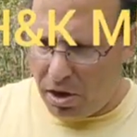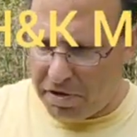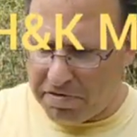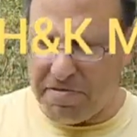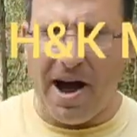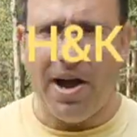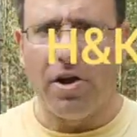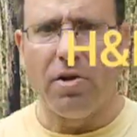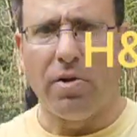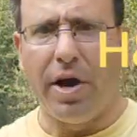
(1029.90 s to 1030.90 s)

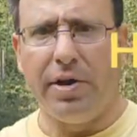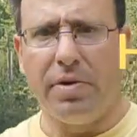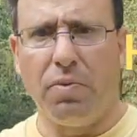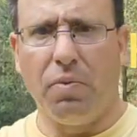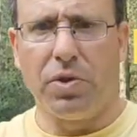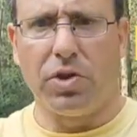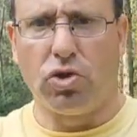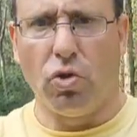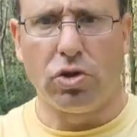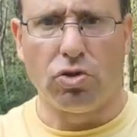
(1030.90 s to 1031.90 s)
fire, right, with the
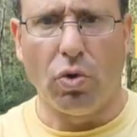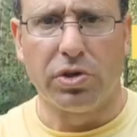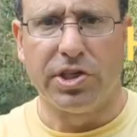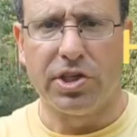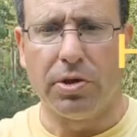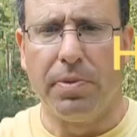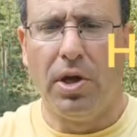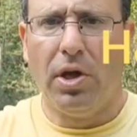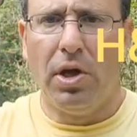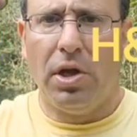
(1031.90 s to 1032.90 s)
short stroke system,
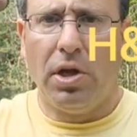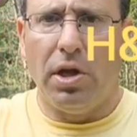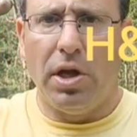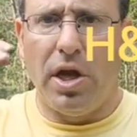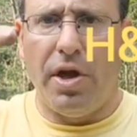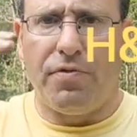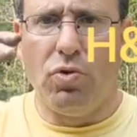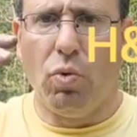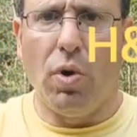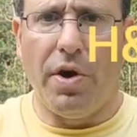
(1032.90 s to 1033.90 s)
if
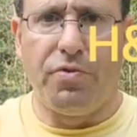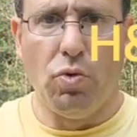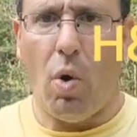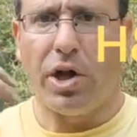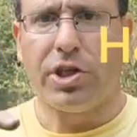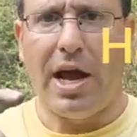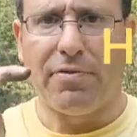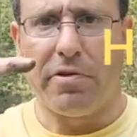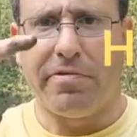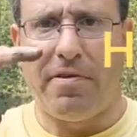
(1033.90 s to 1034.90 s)
you watch it
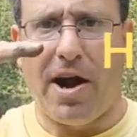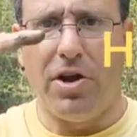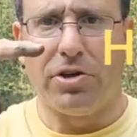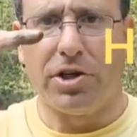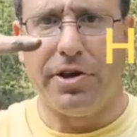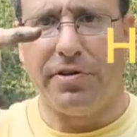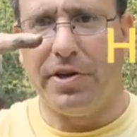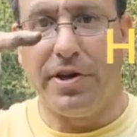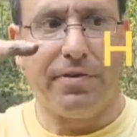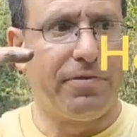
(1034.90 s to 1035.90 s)
after it fires,
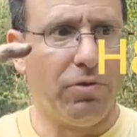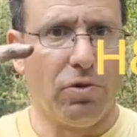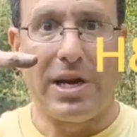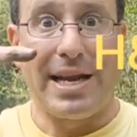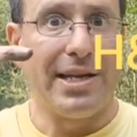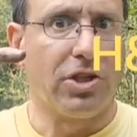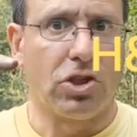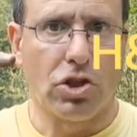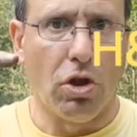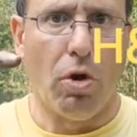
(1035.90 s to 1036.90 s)
if you look at it in
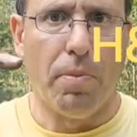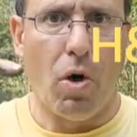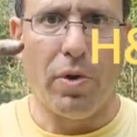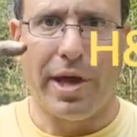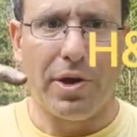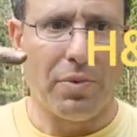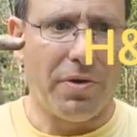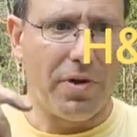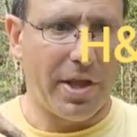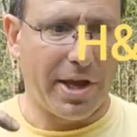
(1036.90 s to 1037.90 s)
slow-mo, like
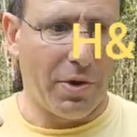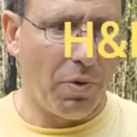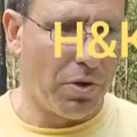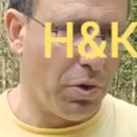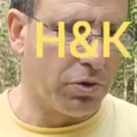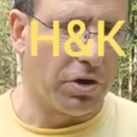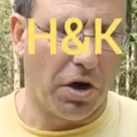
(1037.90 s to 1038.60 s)
in one of those